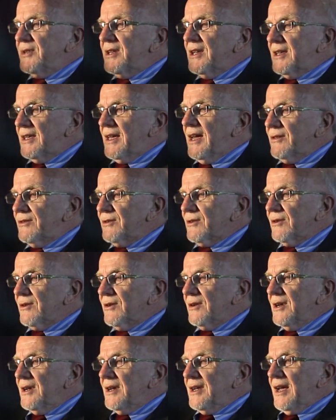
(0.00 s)

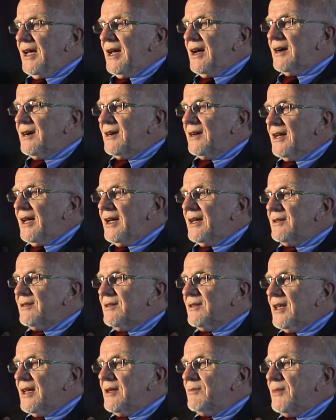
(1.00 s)
together
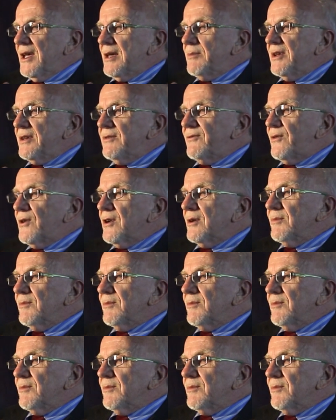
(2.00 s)
and maybe